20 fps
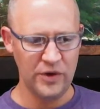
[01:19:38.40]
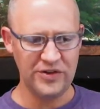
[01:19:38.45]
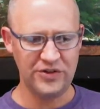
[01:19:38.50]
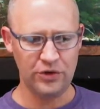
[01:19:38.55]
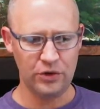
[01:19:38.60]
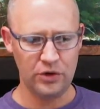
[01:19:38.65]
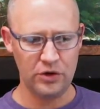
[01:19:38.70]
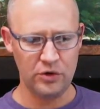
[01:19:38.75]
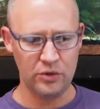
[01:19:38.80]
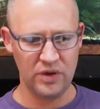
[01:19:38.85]

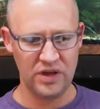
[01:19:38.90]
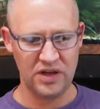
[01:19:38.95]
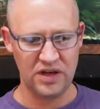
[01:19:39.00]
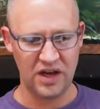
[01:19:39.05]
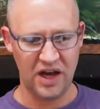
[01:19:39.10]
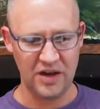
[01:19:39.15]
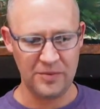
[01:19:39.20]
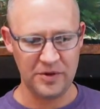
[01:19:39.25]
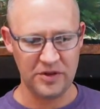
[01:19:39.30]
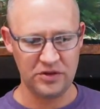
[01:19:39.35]
Rachel
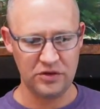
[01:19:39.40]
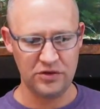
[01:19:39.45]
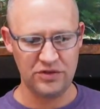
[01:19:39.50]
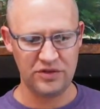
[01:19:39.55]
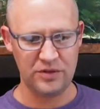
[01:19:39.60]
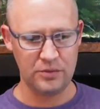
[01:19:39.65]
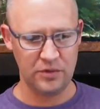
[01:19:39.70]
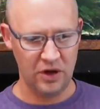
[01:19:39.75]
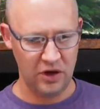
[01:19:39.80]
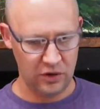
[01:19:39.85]
Irwin, I've been
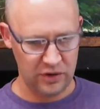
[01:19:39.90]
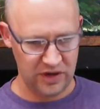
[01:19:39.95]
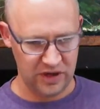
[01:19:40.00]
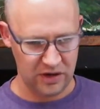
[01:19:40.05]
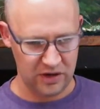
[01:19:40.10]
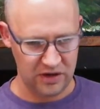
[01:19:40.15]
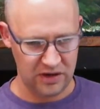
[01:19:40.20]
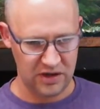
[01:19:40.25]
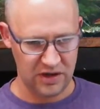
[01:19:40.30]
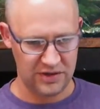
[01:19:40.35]
losing my...
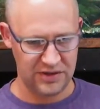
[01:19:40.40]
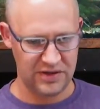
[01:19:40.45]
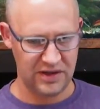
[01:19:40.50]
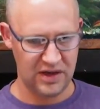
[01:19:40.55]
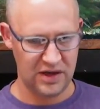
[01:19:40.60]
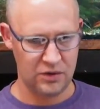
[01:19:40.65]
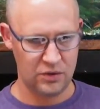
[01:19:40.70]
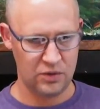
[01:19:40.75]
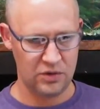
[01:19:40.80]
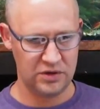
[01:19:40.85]
Okay, I already got
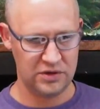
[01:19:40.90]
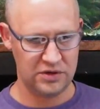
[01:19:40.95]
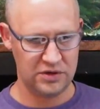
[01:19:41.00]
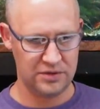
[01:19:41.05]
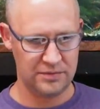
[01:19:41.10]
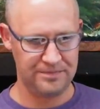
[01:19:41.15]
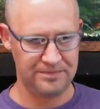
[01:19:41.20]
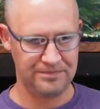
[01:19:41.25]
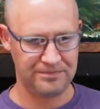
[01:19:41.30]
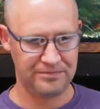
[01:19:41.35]
that
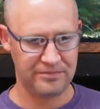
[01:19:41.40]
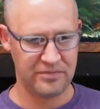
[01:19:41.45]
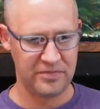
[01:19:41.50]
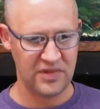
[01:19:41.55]
one.